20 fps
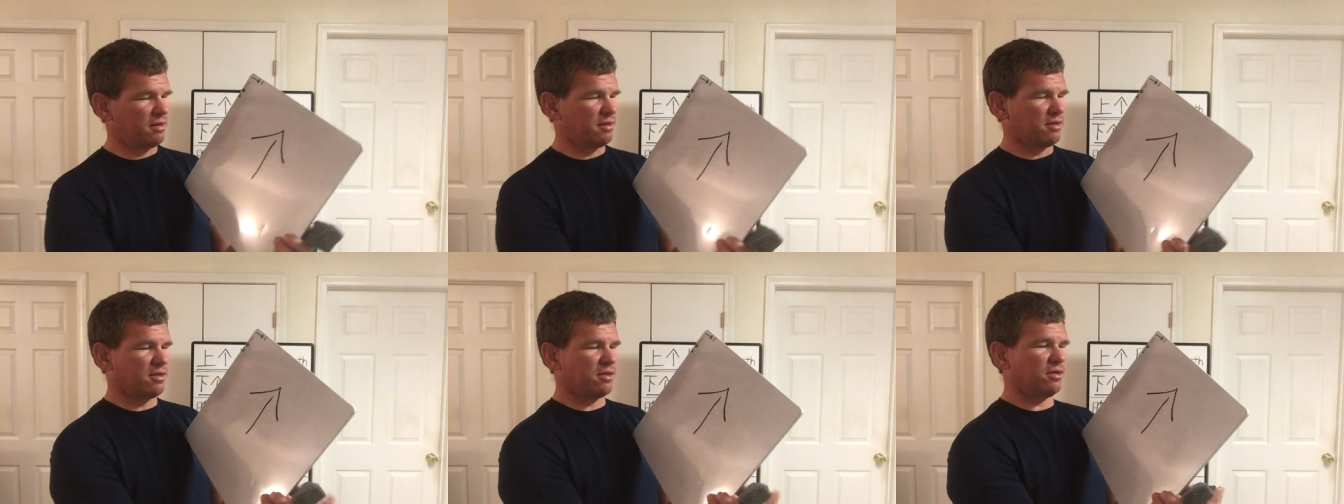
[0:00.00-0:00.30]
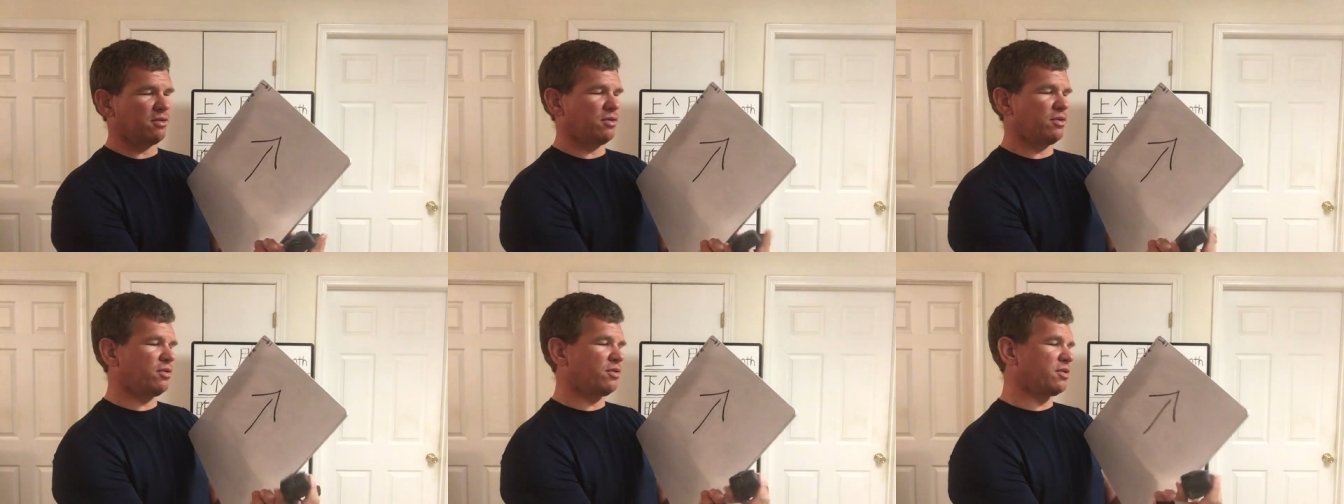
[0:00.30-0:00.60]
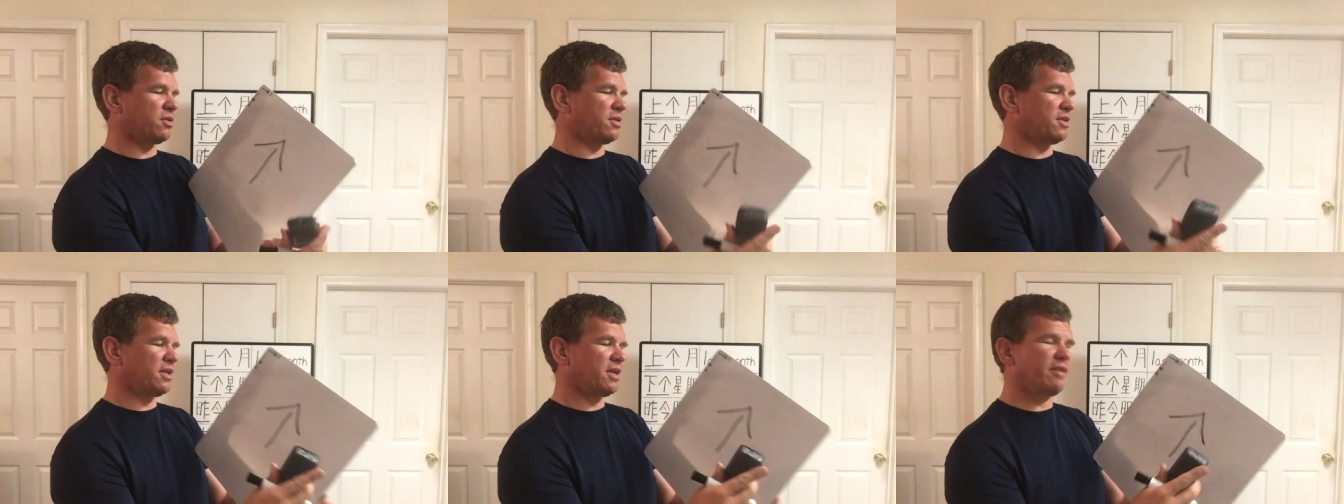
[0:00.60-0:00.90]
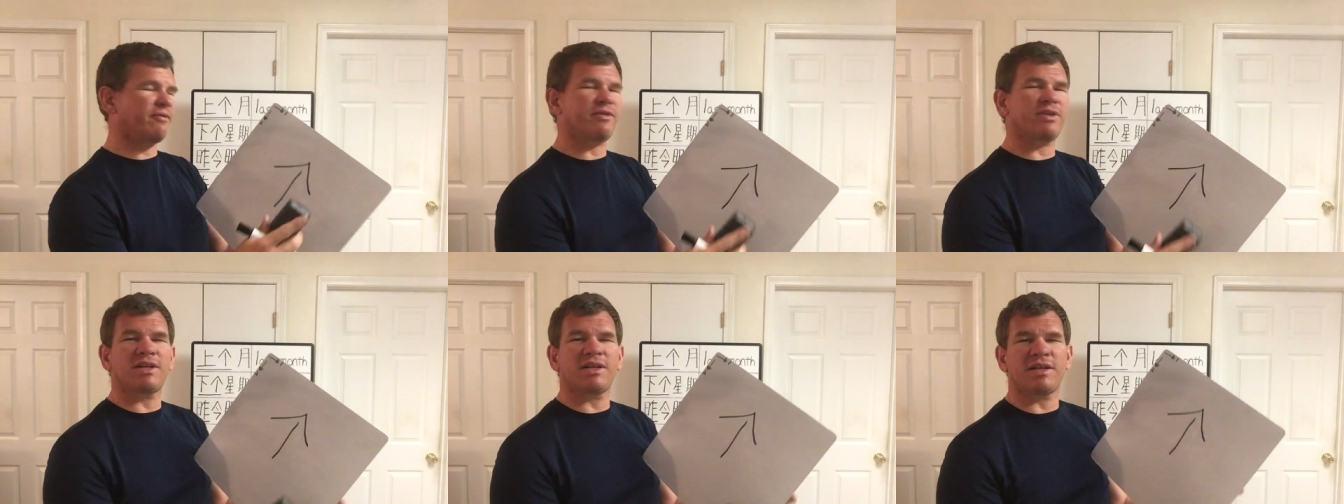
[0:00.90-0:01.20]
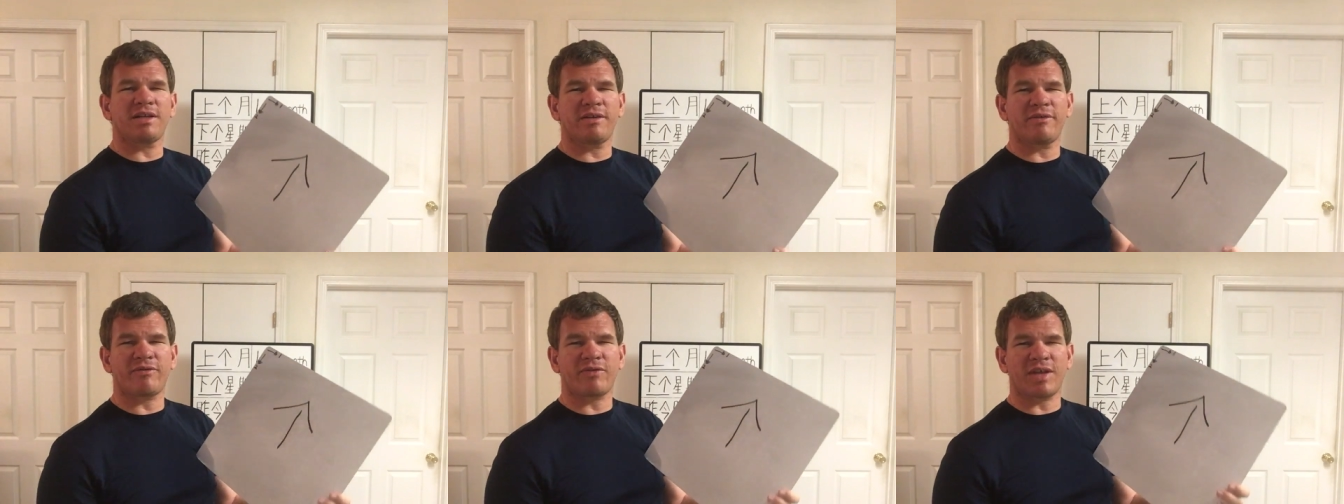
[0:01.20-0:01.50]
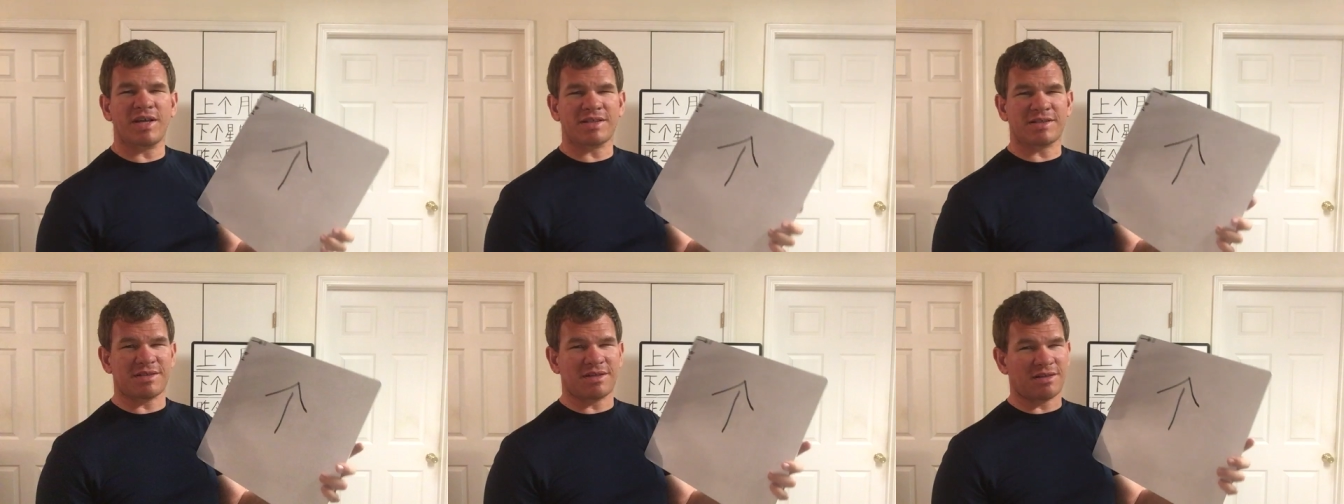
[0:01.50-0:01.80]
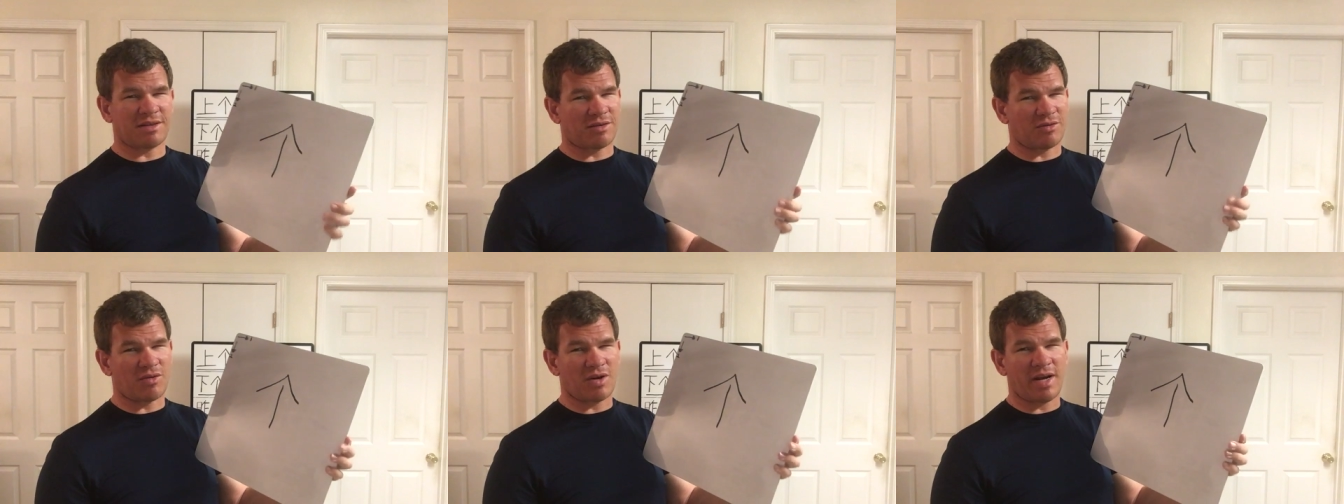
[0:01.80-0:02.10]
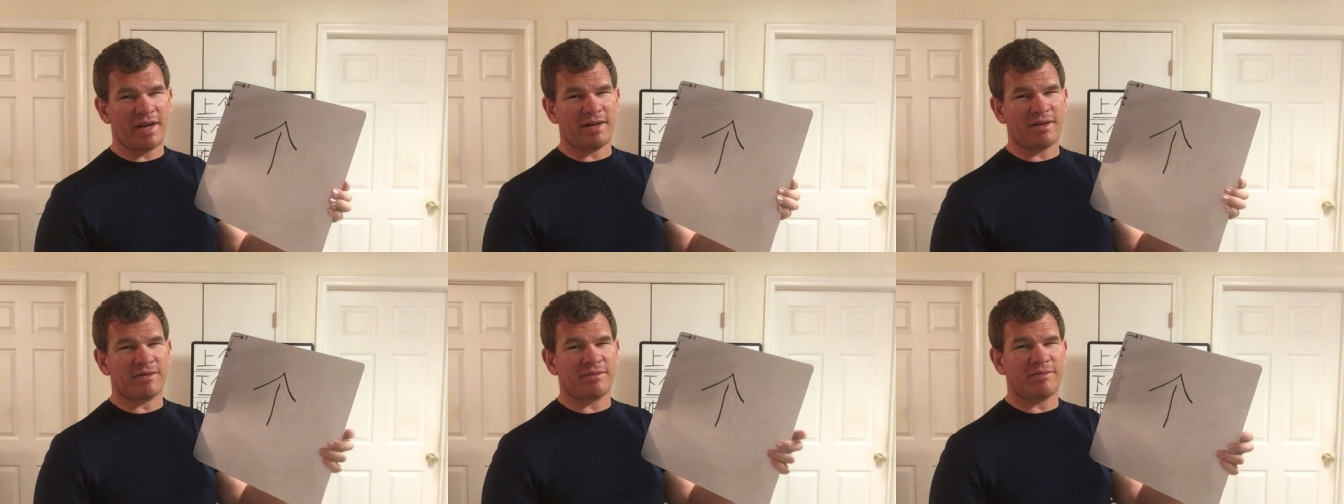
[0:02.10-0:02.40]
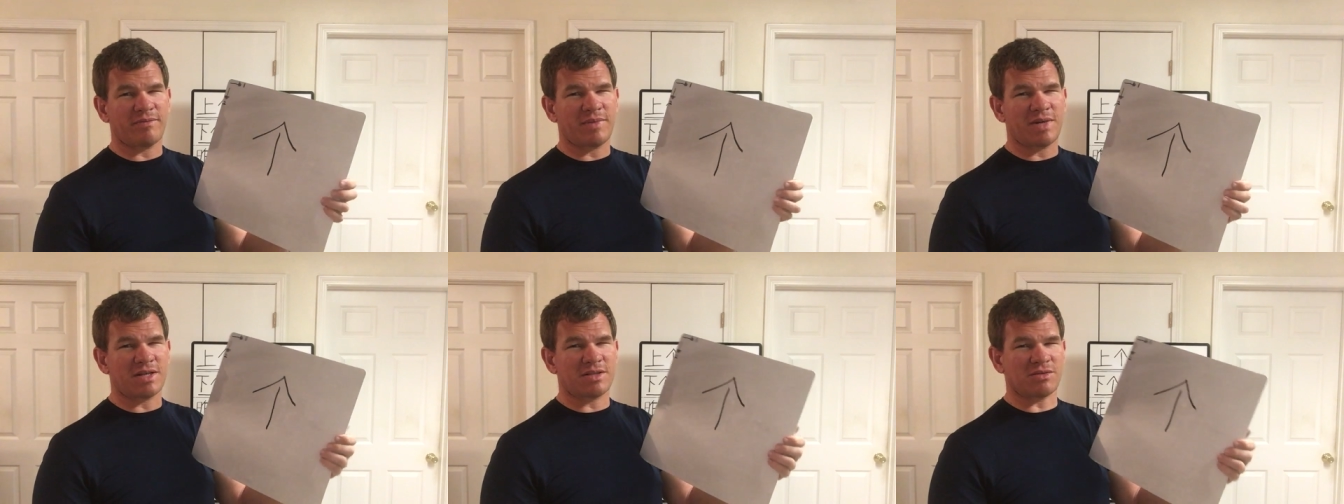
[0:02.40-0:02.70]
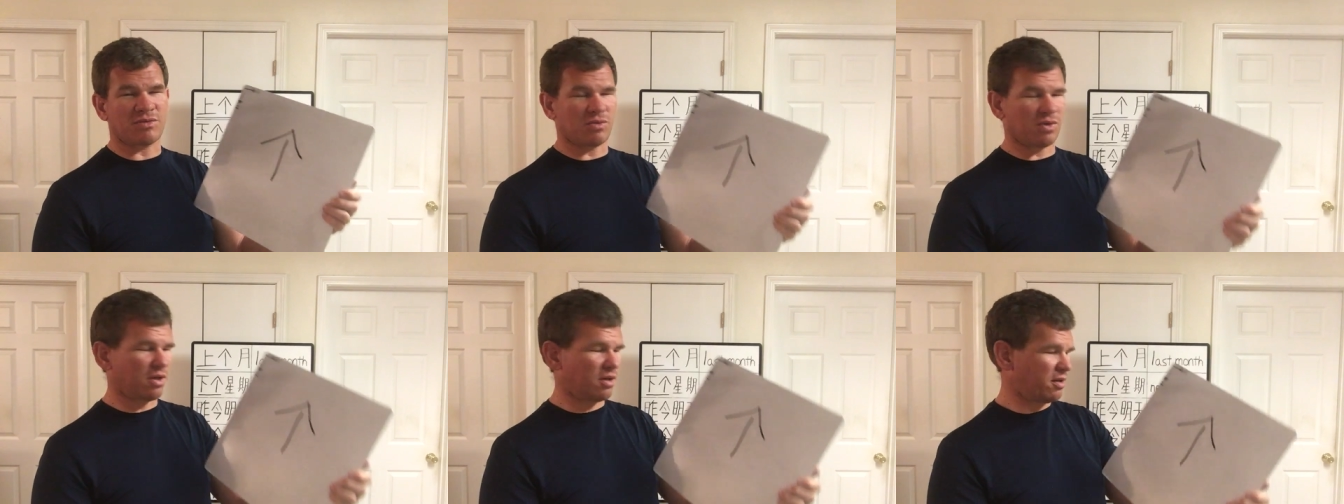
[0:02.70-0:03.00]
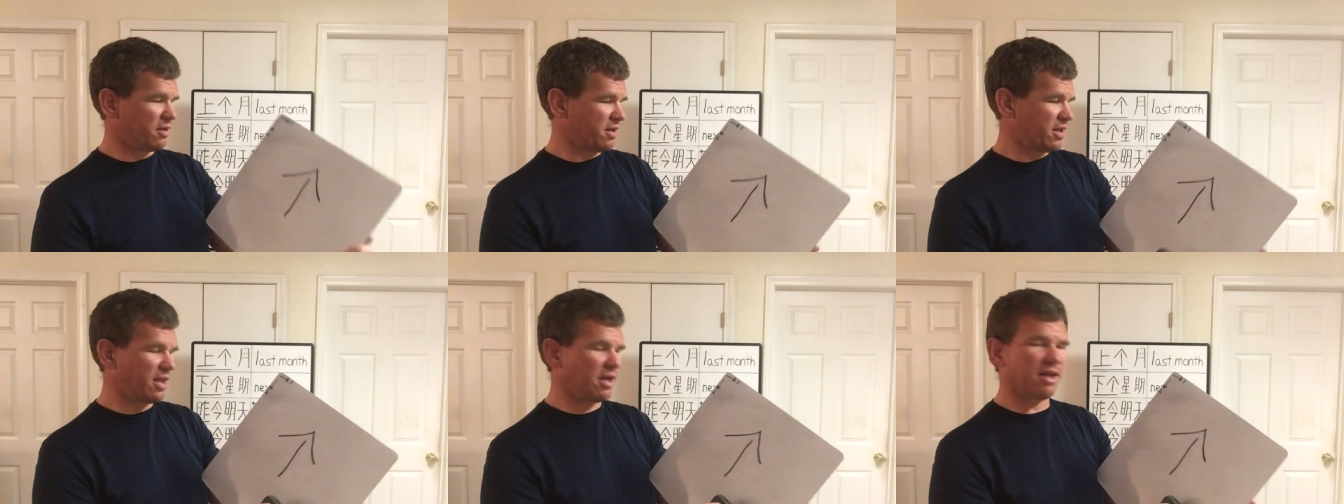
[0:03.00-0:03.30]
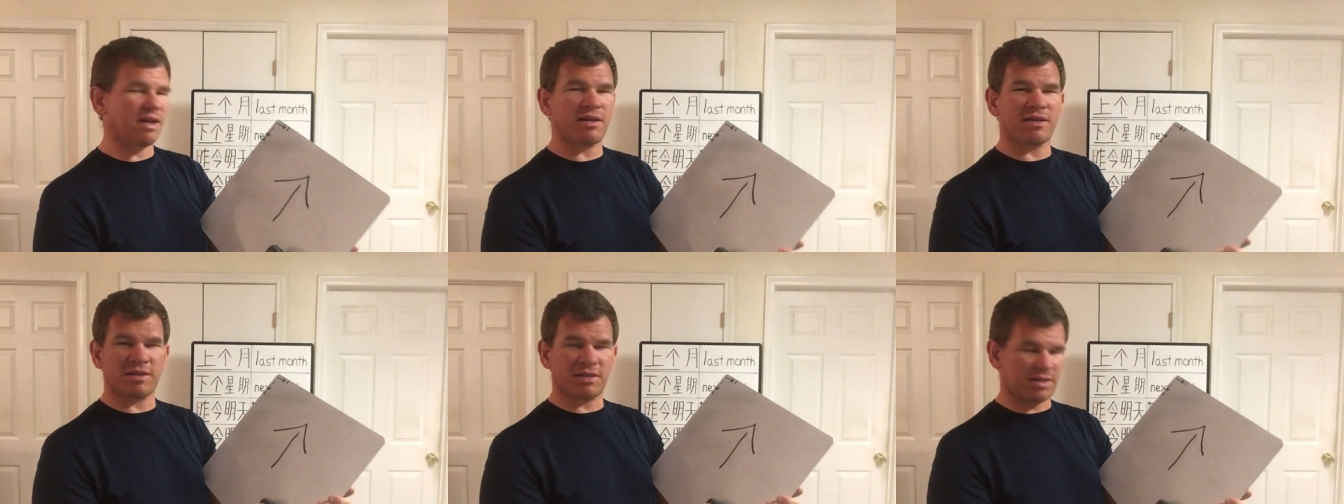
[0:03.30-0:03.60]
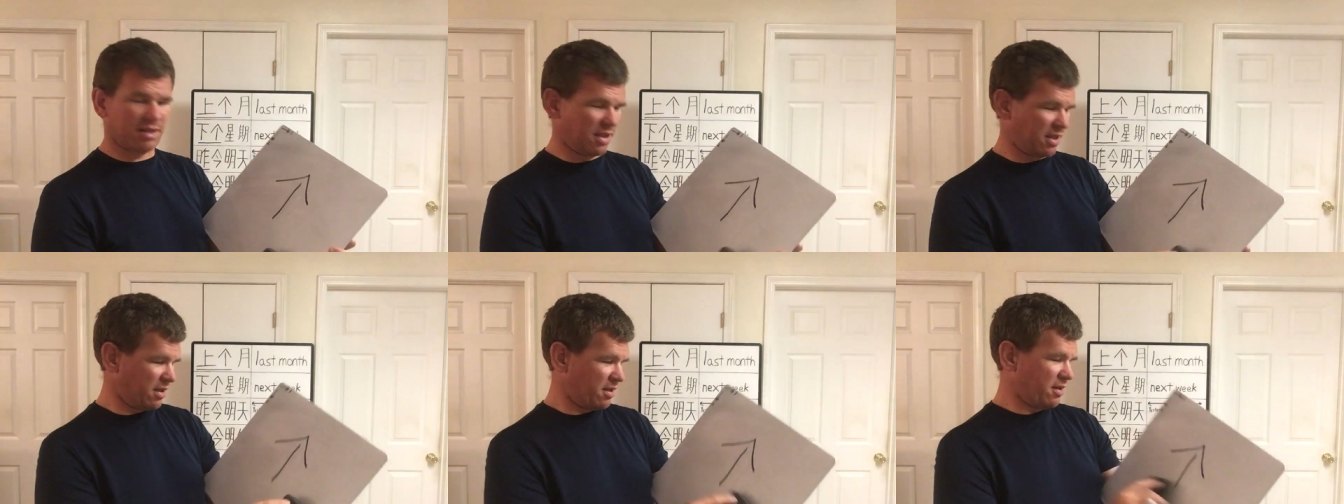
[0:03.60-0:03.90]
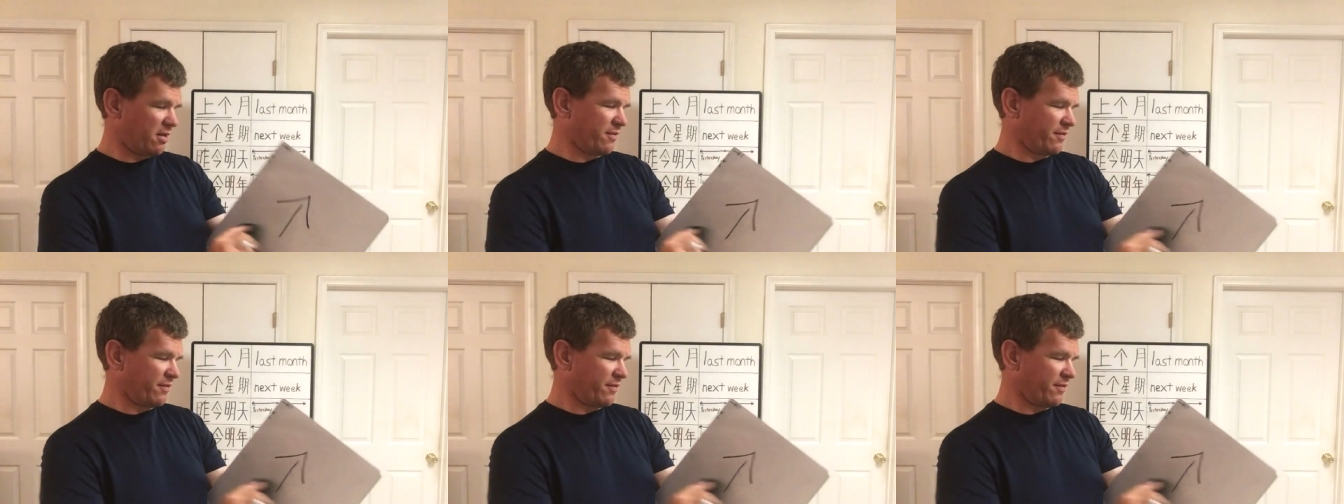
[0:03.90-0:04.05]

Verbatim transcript: So you could, even if that's not the right measure word, they understand.